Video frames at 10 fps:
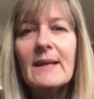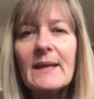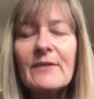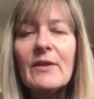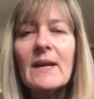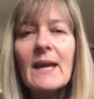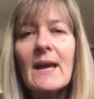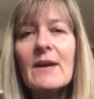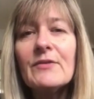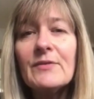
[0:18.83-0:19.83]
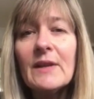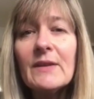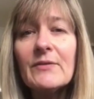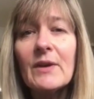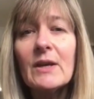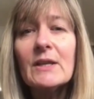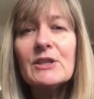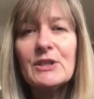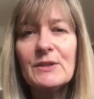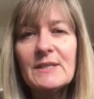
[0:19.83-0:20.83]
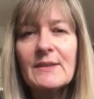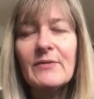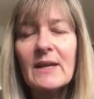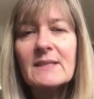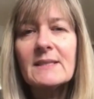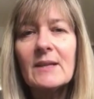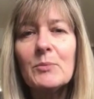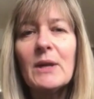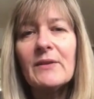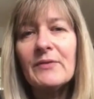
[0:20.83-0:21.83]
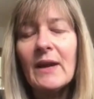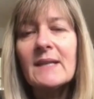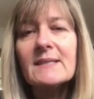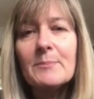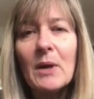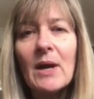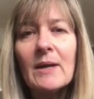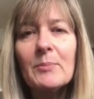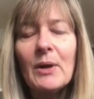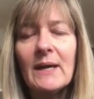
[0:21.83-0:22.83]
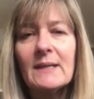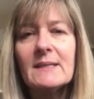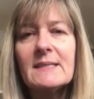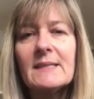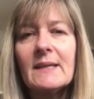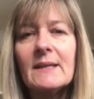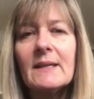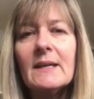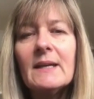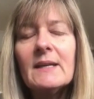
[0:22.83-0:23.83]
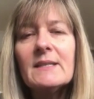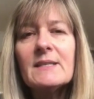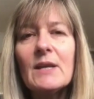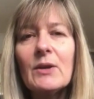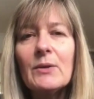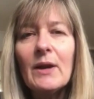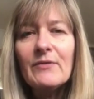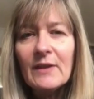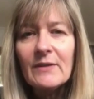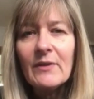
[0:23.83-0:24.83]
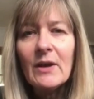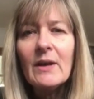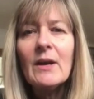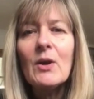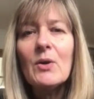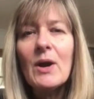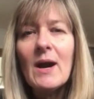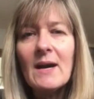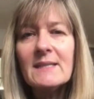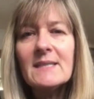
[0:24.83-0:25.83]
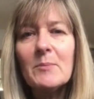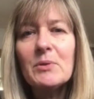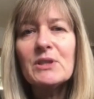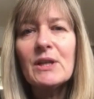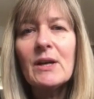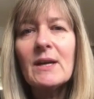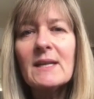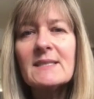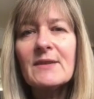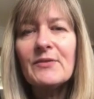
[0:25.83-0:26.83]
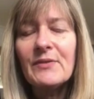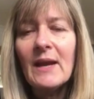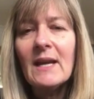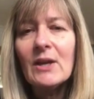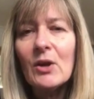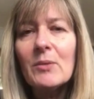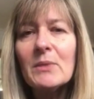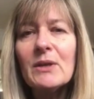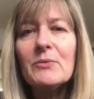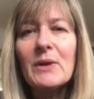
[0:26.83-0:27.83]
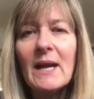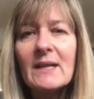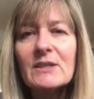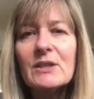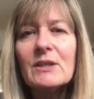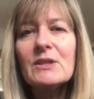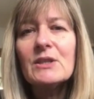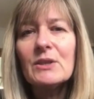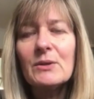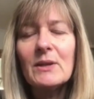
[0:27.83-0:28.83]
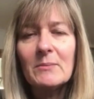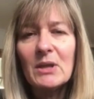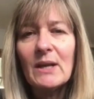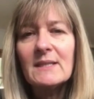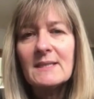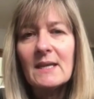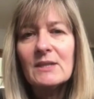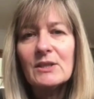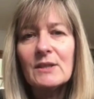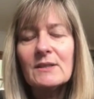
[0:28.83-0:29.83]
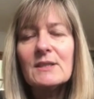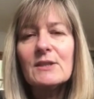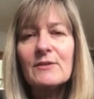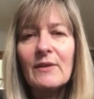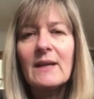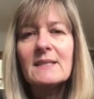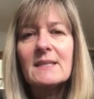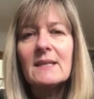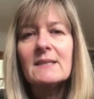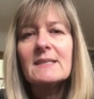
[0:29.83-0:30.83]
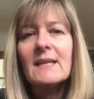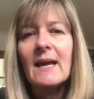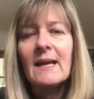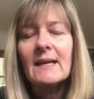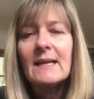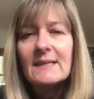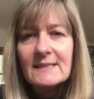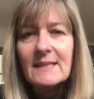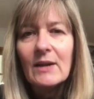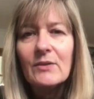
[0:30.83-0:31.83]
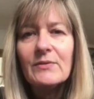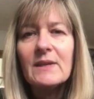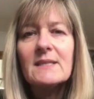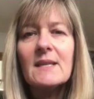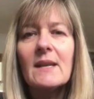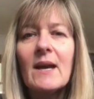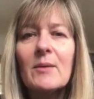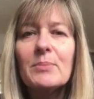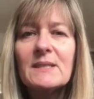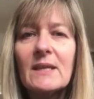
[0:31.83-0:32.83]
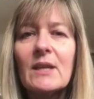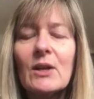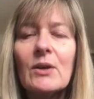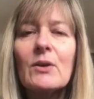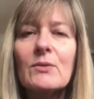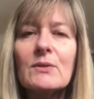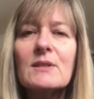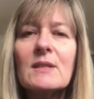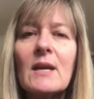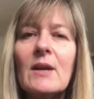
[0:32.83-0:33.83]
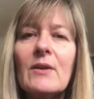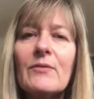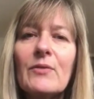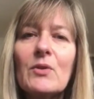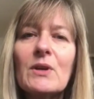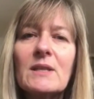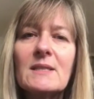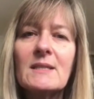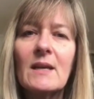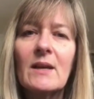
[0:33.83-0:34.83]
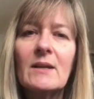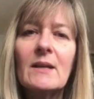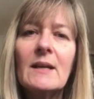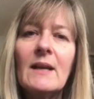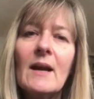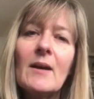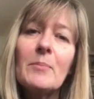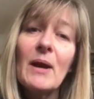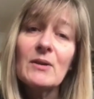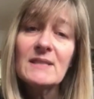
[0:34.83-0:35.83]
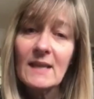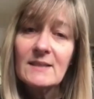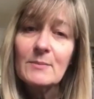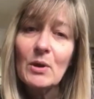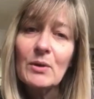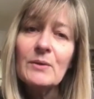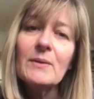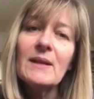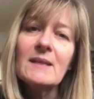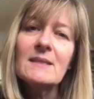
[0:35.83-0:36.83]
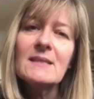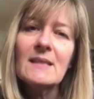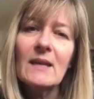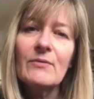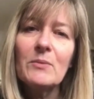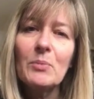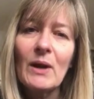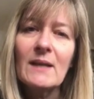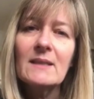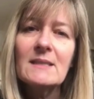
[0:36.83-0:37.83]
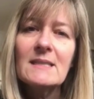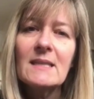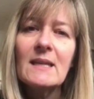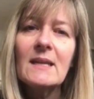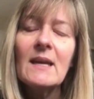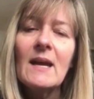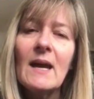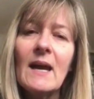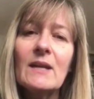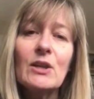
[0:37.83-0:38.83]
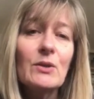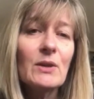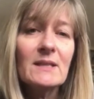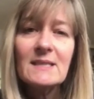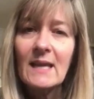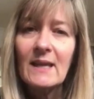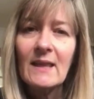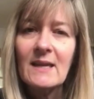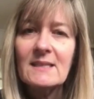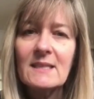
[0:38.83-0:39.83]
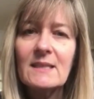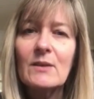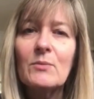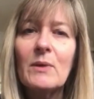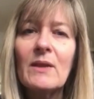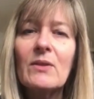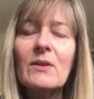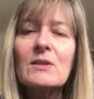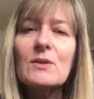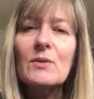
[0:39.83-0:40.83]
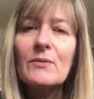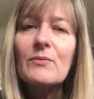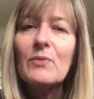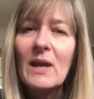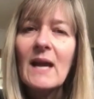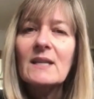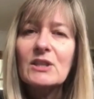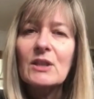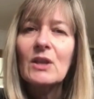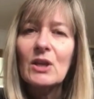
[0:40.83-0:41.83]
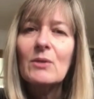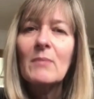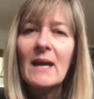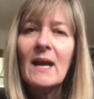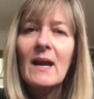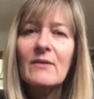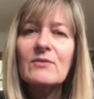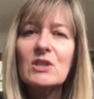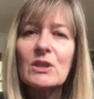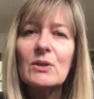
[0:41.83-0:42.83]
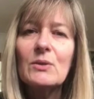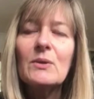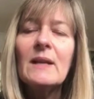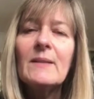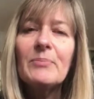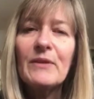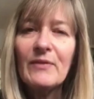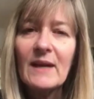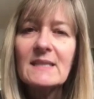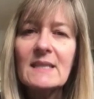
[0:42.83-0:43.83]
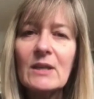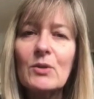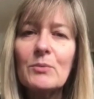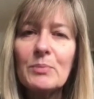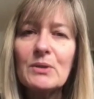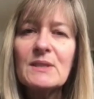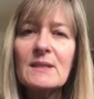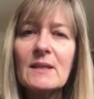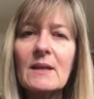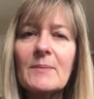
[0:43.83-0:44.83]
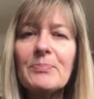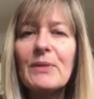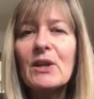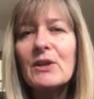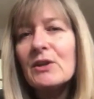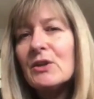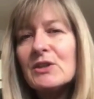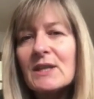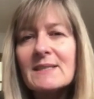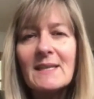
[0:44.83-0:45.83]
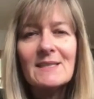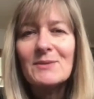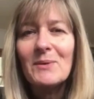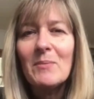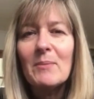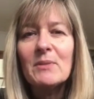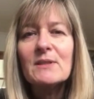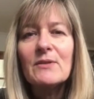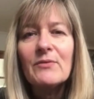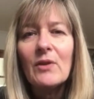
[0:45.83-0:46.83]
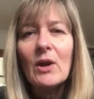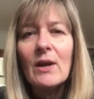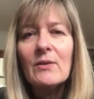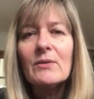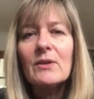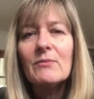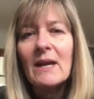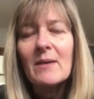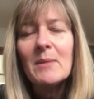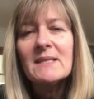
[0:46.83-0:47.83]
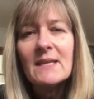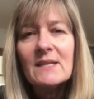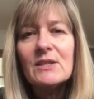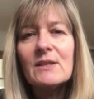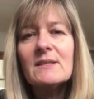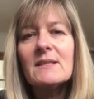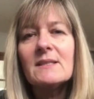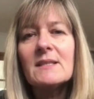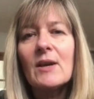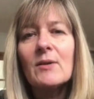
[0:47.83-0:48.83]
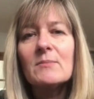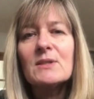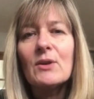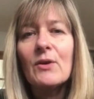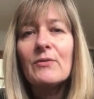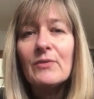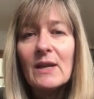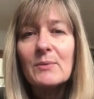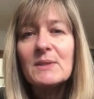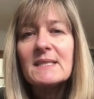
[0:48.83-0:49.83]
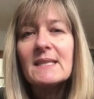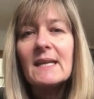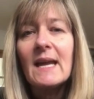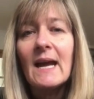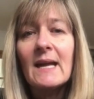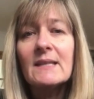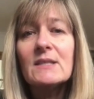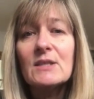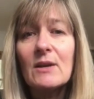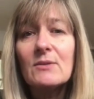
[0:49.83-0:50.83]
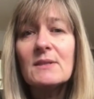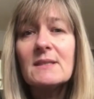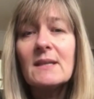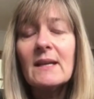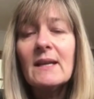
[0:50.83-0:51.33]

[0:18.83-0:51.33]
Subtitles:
If I get a fever due to the vaccine, will it affect my pregnancy? So a fever or a high temperature is a fairly common reaction to immunisations, to vaccines, and in itself isn't a particular cause for concern. Paracetamol is safe in pregnancy, and you can take that to deal with the sort of reaction that you may have to the vaccine or booster. You just need to remember to follow the recommendations in terms of frequency and dose.